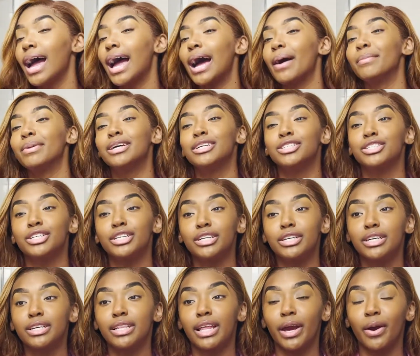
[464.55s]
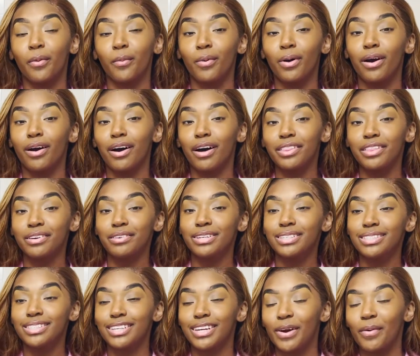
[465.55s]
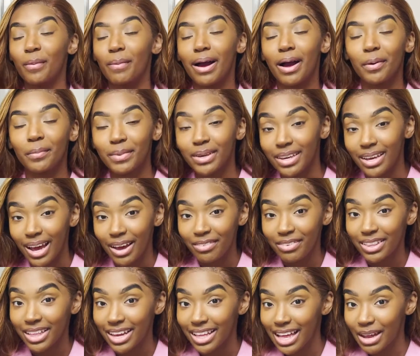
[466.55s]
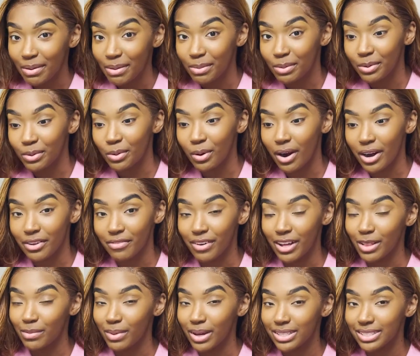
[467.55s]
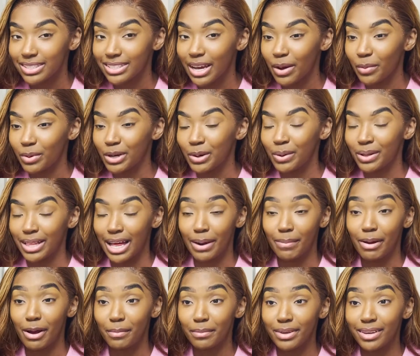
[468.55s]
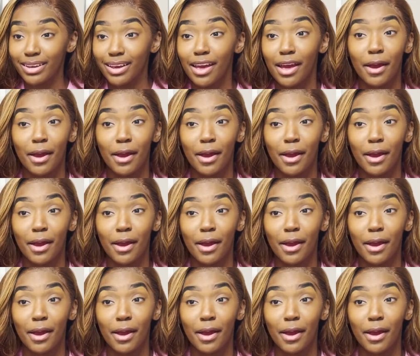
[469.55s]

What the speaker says: I'm not sure what all there is to know about me. I feel like a lot of people who already follow me on TikTok will know a lot about me.